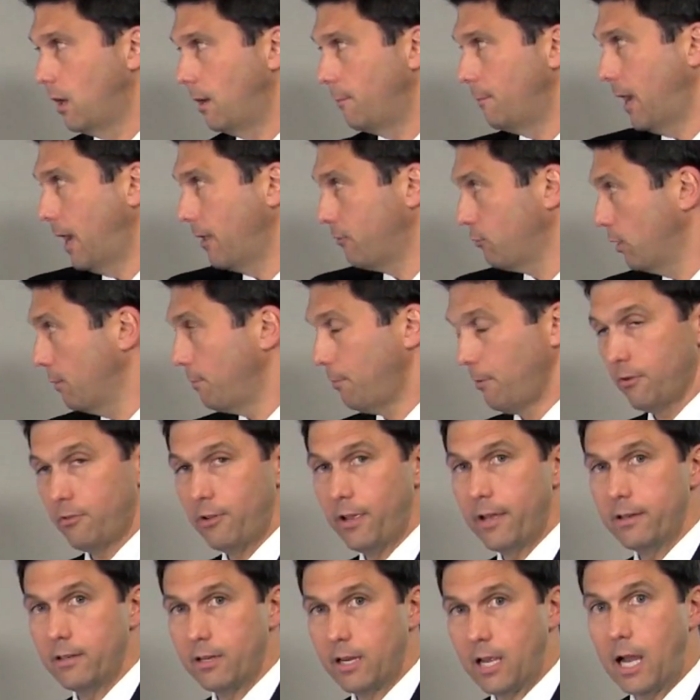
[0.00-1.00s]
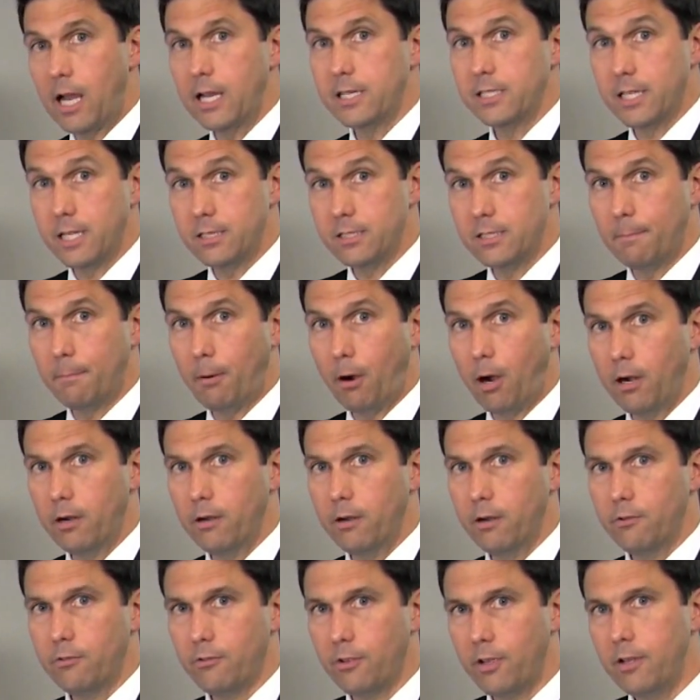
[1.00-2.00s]
as we present content to
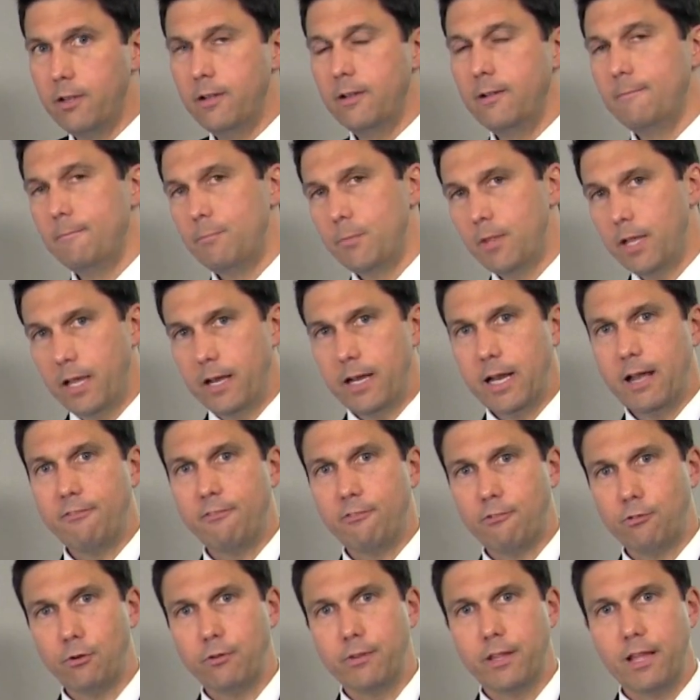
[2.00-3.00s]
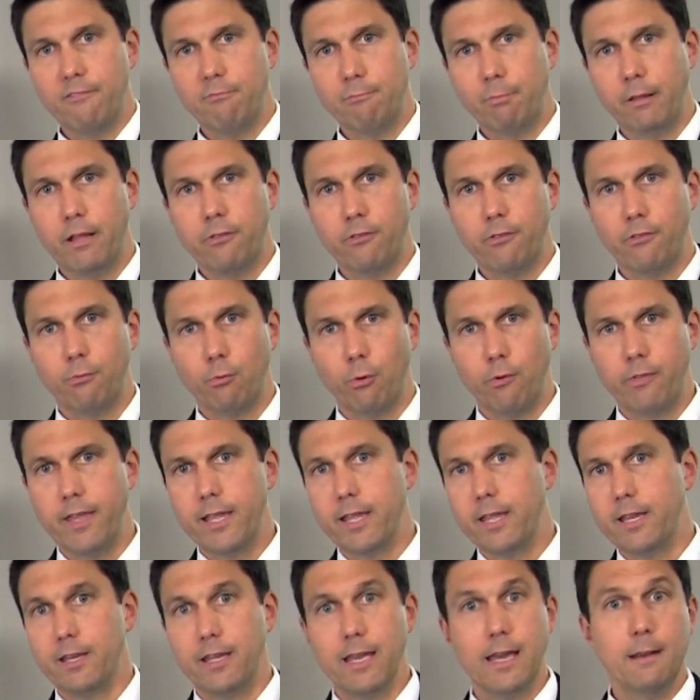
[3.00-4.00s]
partners, and certainly have places where they
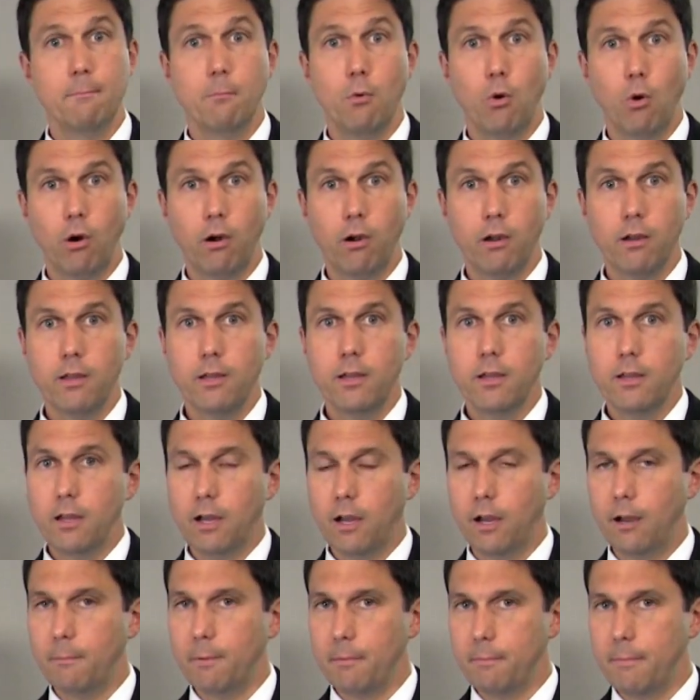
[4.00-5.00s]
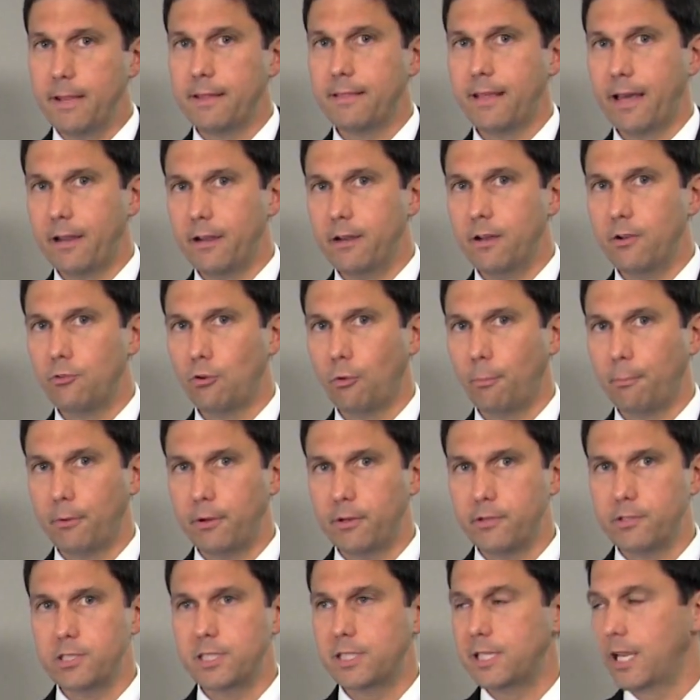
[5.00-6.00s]
can get more, but make that initial
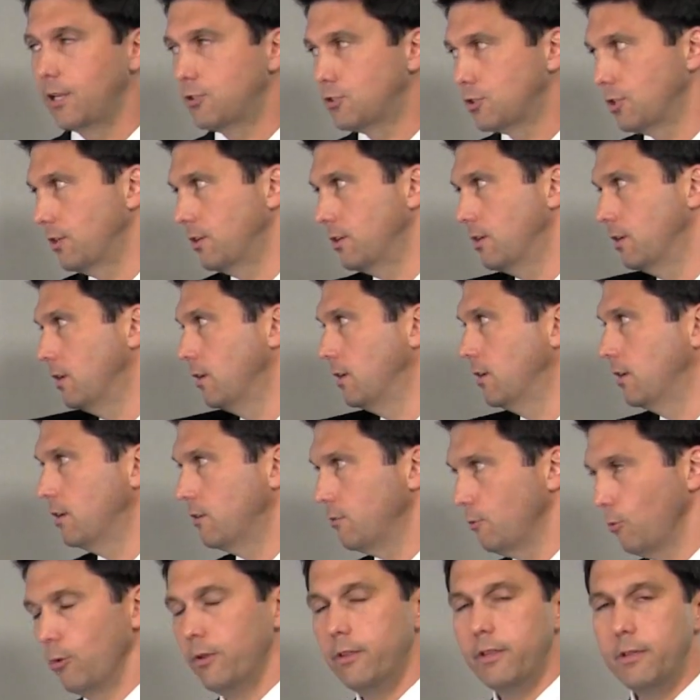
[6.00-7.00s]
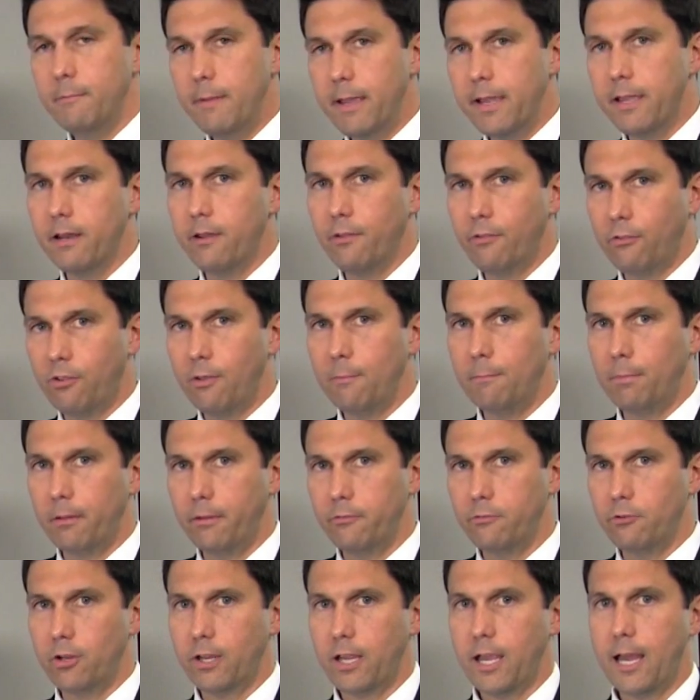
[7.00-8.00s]
presentation, really make it as simple as
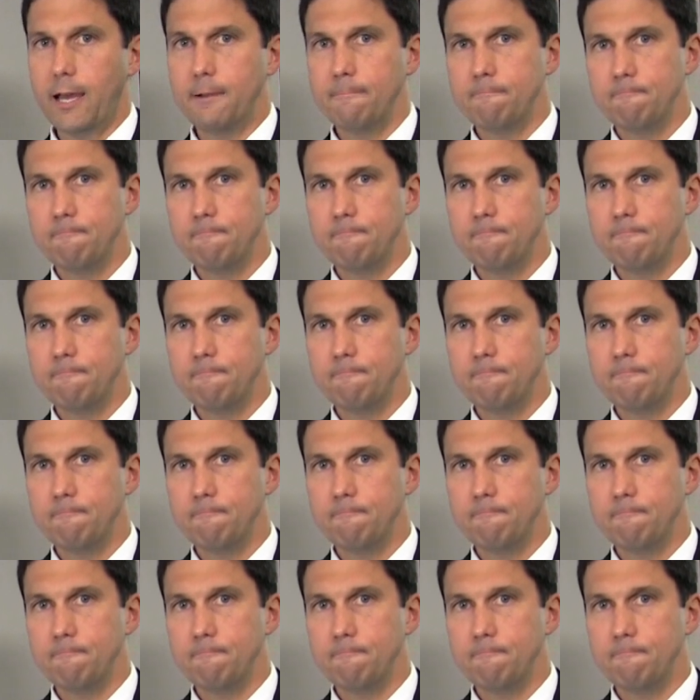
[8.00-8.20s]
you can.